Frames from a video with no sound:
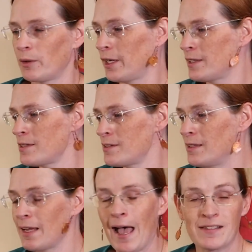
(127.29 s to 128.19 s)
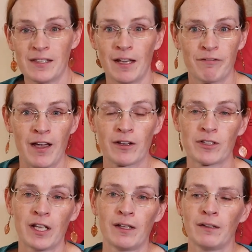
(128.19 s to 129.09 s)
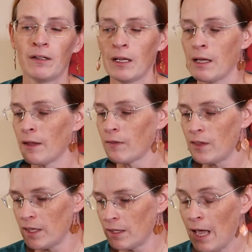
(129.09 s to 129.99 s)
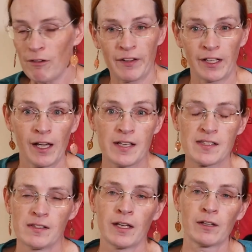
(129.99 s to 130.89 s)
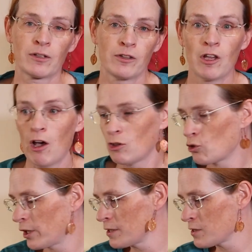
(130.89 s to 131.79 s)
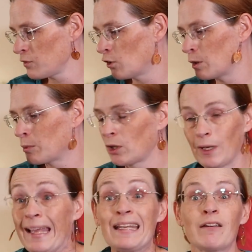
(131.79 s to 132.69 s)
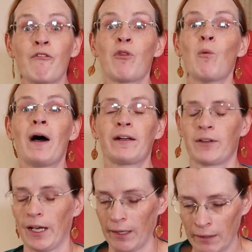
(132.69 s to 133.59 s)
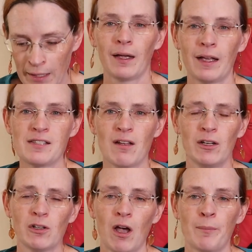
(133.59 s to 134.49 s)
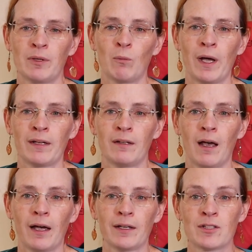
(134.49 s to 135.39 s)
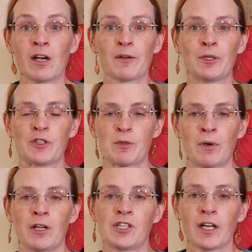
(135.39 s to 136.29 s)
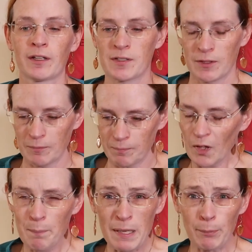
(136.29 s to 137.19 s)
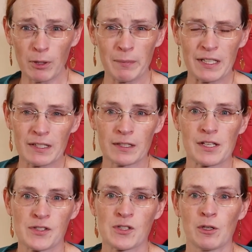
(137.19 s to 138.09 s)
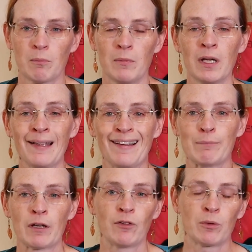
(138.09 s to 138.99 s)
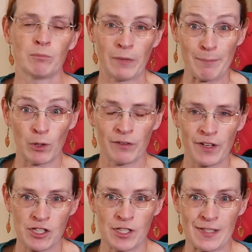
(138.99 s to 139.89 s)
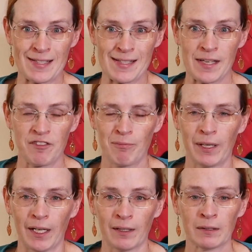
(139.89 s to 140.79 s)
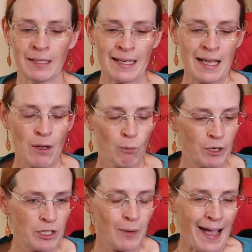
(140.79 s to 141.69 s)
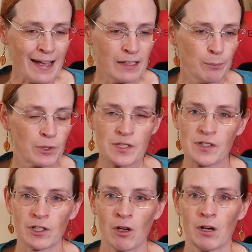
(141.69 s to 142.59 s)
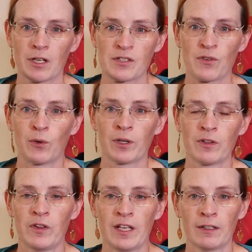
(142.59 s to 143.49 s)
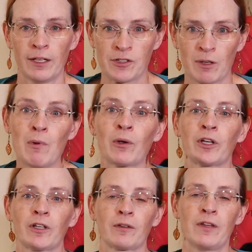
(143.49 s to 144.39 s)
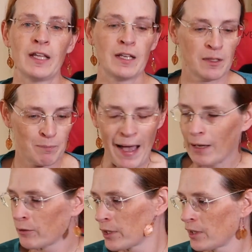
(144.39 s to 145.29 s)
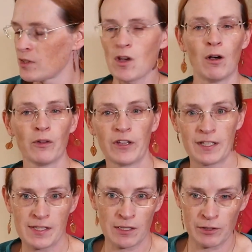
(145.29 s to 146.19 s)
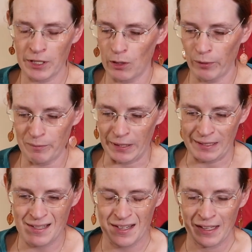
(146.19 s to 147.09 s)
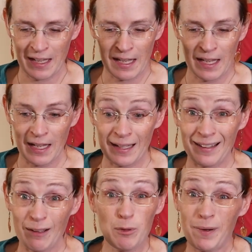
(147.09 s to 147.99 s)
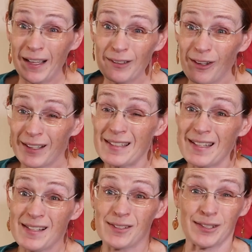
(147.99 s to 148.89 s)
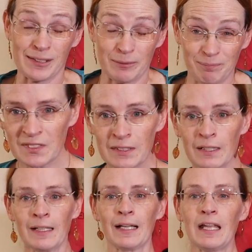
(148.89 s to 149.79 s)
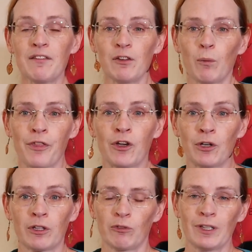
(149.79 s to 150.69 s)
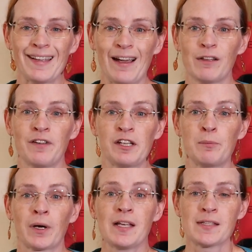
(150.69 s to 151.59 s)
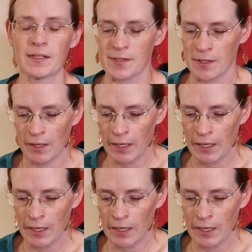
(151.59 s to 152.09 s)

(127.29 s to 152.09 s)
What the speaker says: It hasn't yet factored in the galvanic isolator, the auto transformer, any of the wiring. It's not uncommon when I talk about this project, people immediately assume my motivation is to save money. When you add up what it's going to cost for the electric motor, the batteries, all the ancillary equipment, I would buy a lot of diesel, even with the current really elevated prices.